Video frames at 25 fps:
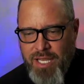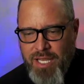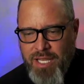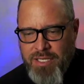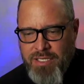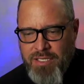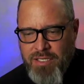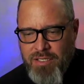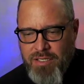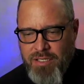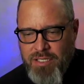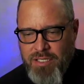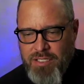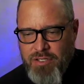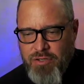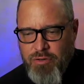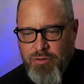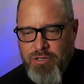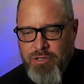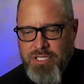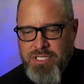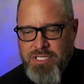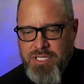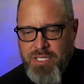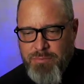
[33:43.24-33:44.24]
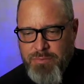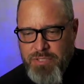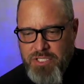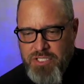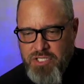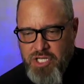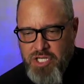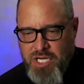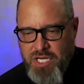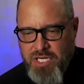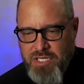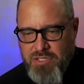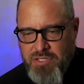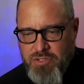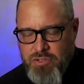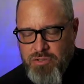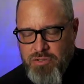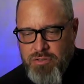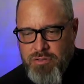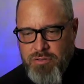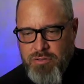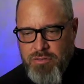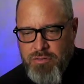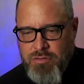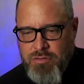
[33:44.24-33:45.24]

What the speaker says: and encourage them to change?